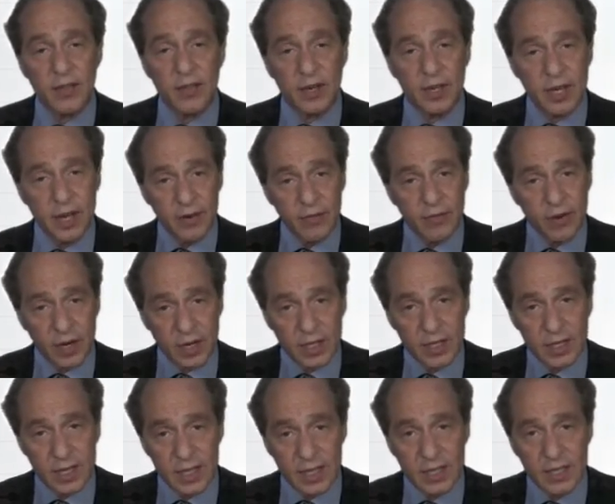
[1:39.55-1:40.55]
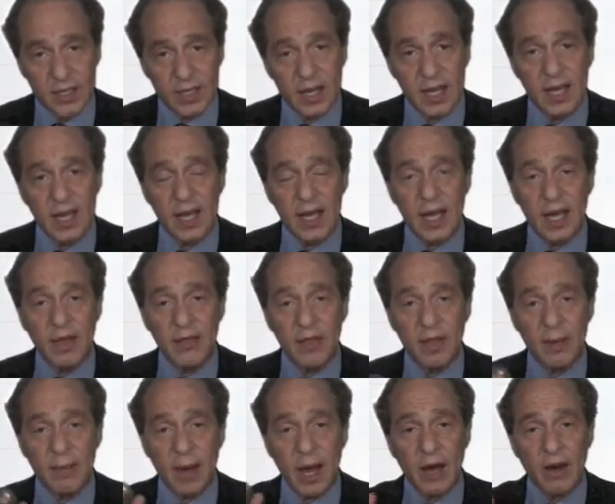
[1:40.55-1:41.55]
The difference is
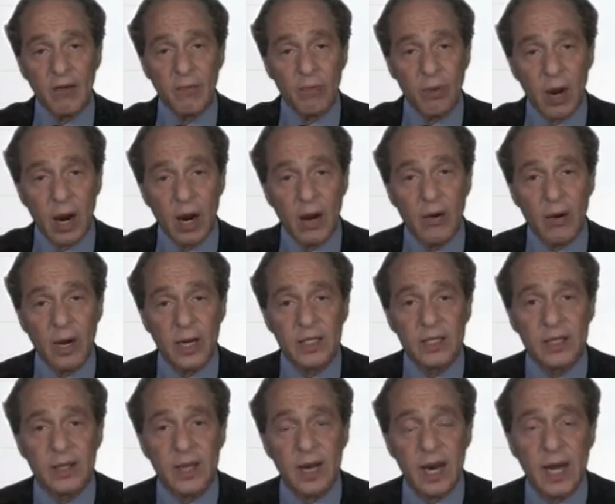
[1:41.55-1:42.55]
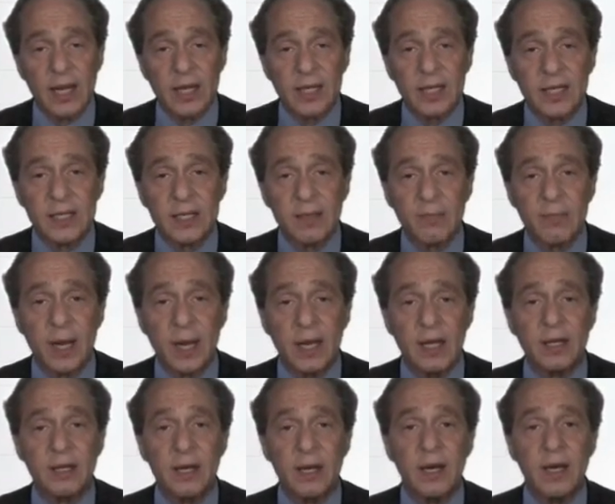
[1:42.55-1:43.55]
in the amount of progress that I
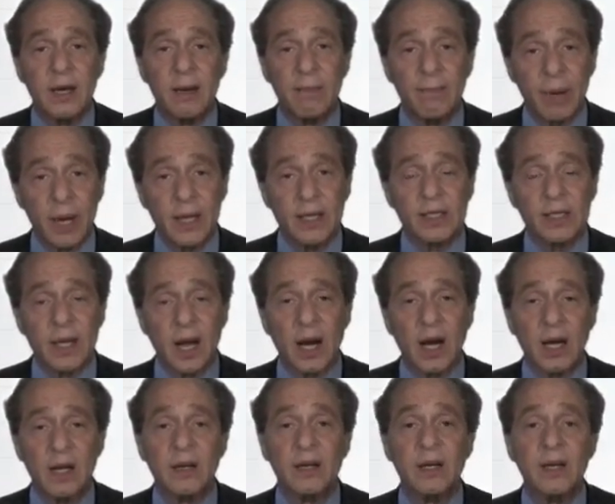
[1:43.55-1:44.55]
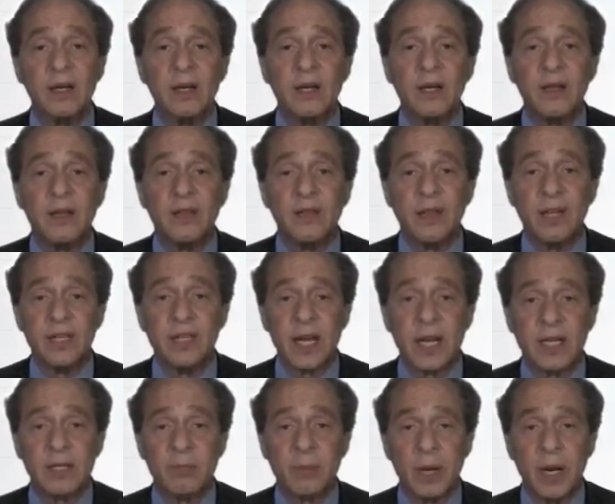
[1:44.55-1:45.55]
anticipate based on these
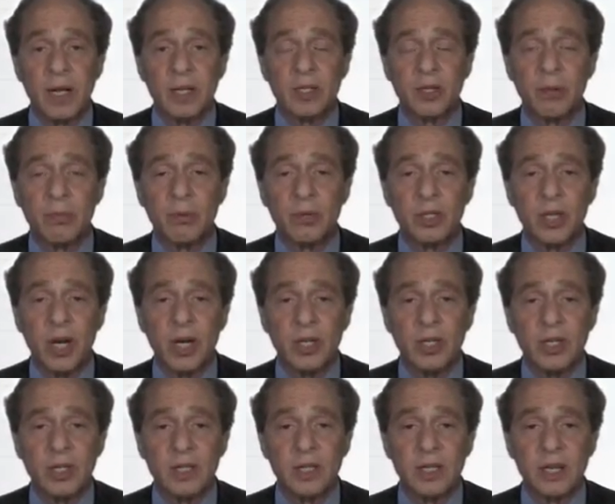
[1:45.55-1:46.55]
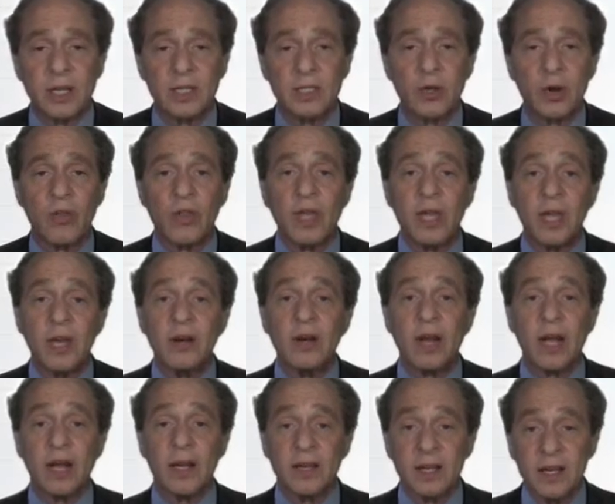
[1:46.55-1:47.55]
exponential projections. I saw the
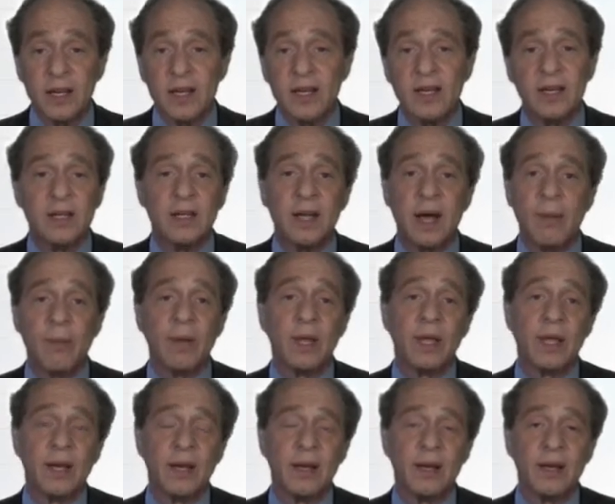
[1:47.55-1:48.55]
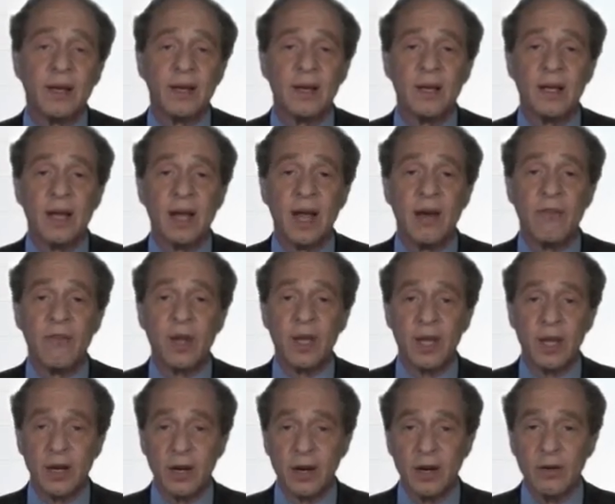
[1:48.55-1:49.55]
internet doubling every
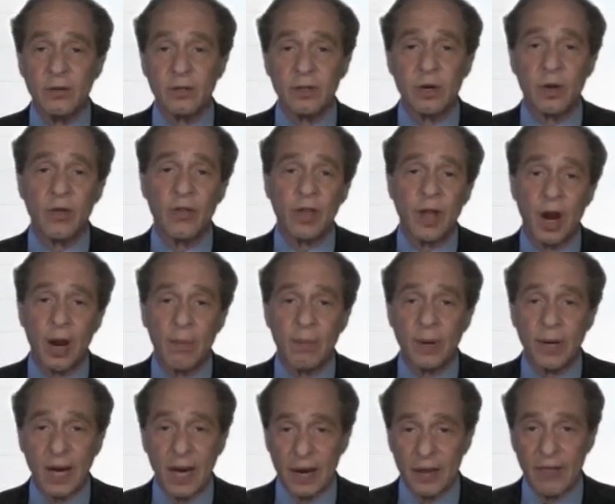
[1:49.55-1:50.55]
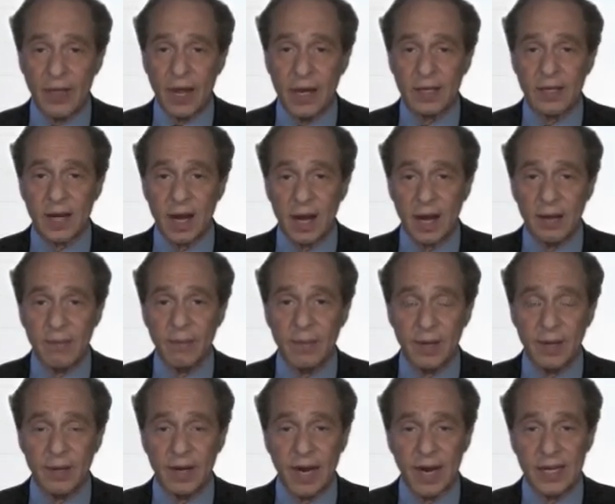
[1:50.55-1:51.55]
year. It was called the ARPANET at that
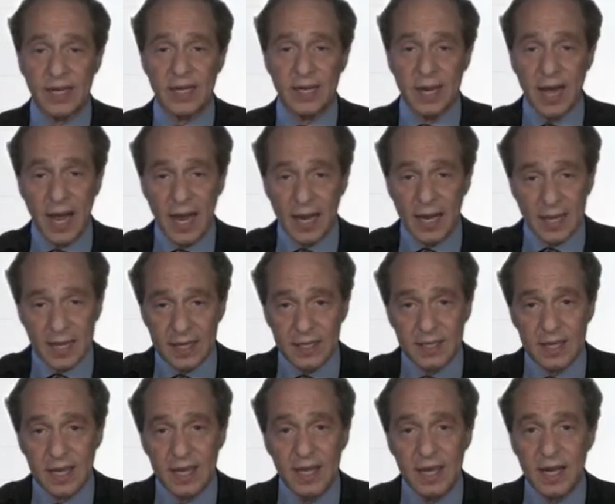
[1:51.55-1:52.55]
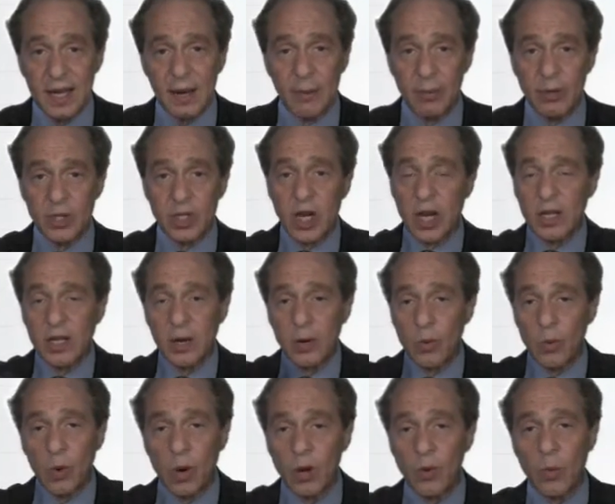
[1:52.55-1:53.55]
time, in the 1980s, and projected
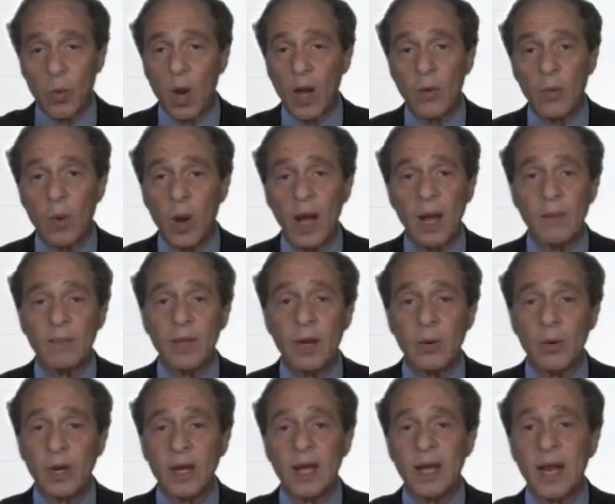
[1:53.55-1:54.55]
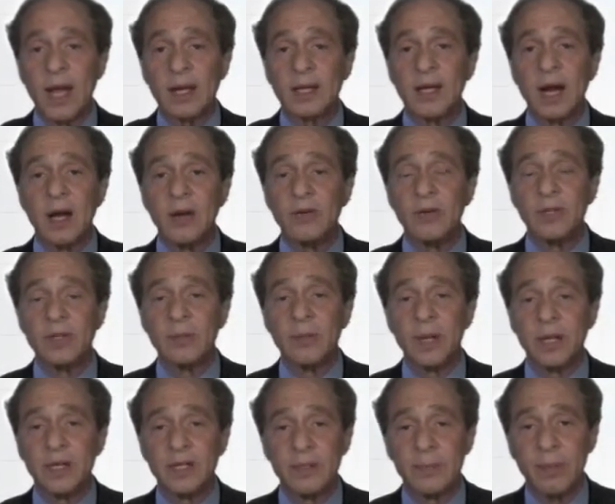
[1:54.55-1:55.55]
a World Wide Web that would connect hundreds of
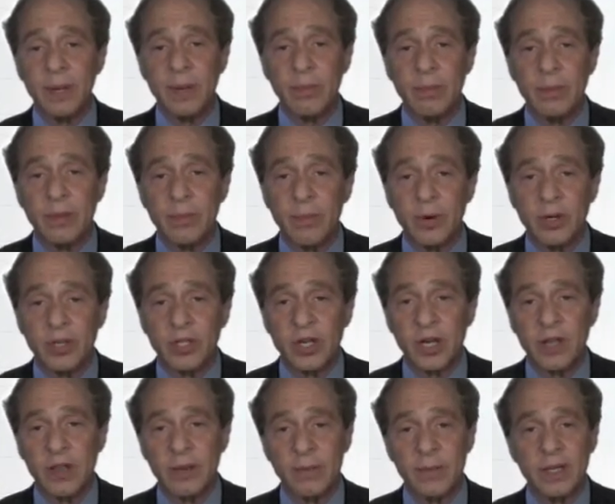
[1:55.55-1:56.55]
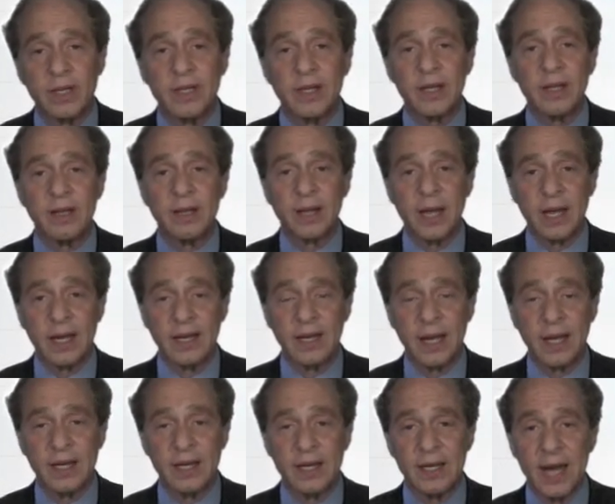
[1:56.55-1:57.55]
millions of people emerging in the mid to late
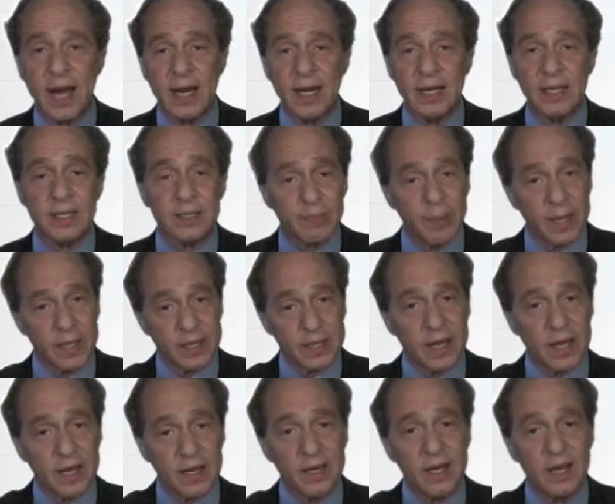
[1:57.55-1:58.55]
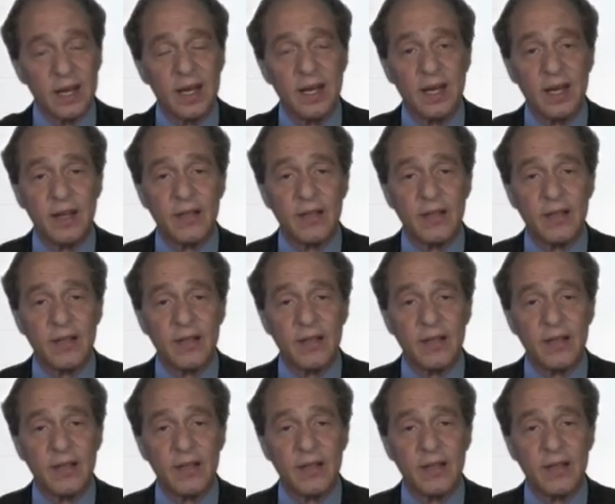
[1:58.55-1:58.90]
1990s based on